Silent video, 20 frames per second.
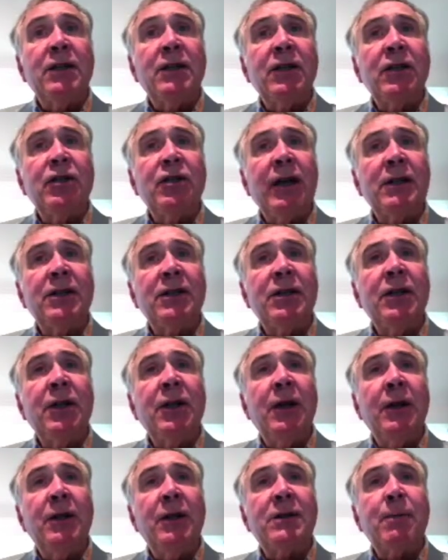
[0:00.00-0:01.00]
and he
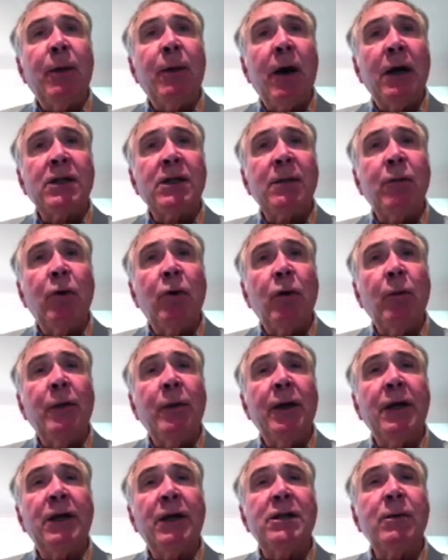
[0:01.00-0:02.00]
suggested that it's
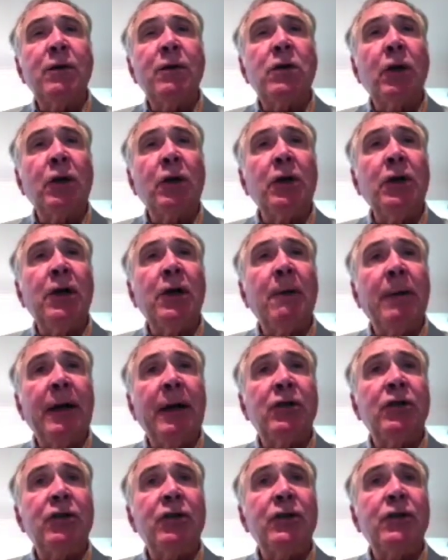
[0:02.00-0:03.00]
possible, because he was looking
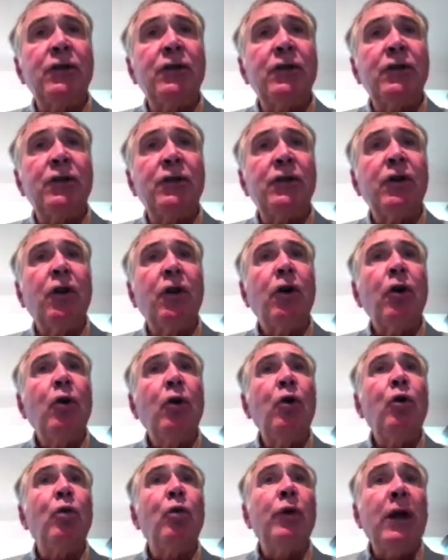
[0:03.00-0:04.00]
at patients
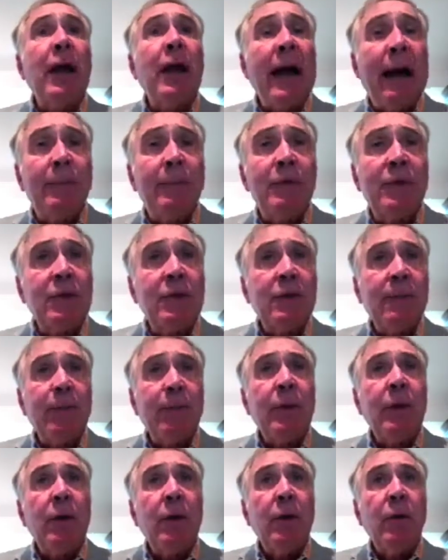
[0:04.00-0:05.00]
who
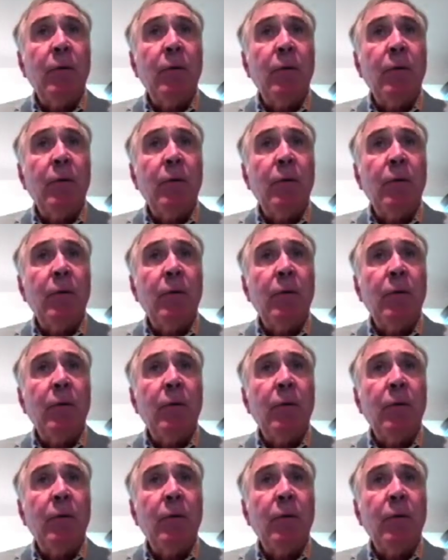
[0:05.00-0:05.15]
relapsed